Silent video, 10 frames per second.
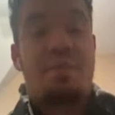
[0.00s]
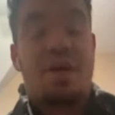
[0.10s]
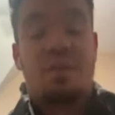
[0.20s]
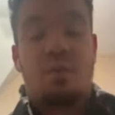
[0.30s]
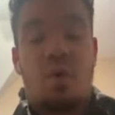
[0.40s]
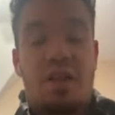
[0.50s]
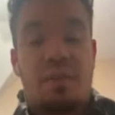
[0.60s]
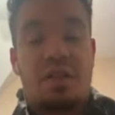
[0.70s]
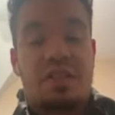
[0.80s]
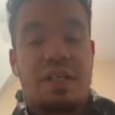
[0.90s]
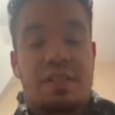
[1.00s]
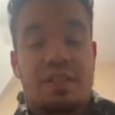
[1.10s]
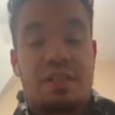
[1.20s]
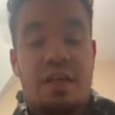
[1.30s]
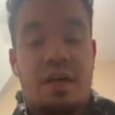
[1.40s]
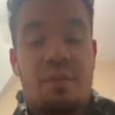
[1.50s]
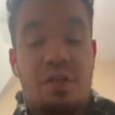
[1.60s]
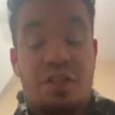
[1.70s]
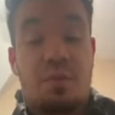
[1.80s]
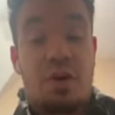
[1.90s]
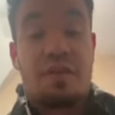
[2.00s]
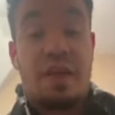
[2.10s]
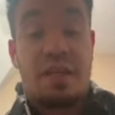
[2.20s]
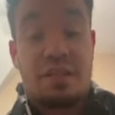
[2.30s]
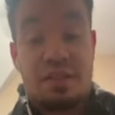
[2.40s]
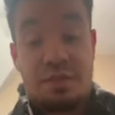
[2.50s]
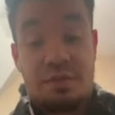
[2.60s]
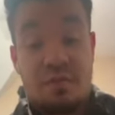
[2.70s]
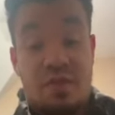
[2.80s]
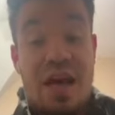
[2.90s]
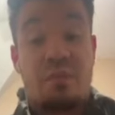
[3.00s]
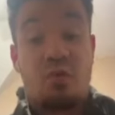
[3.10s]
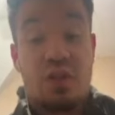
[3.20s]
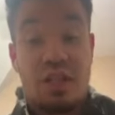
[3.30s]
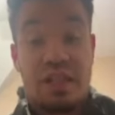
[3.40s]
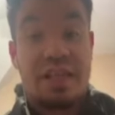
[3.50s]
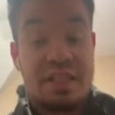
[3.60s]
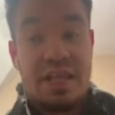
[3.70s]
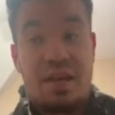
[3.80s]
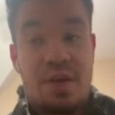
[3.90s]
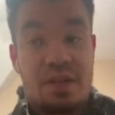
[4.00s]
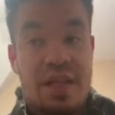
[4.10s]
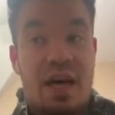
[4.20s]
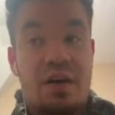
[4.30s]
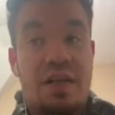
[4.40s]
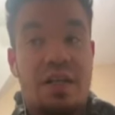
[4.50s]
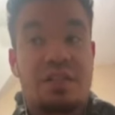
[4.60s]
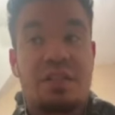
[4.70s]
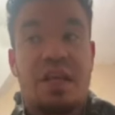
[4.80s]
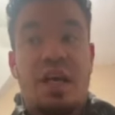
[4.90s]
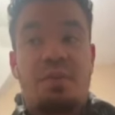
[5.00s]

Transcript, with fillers: But one of the most things, uh, most important things that I'm really excited about now is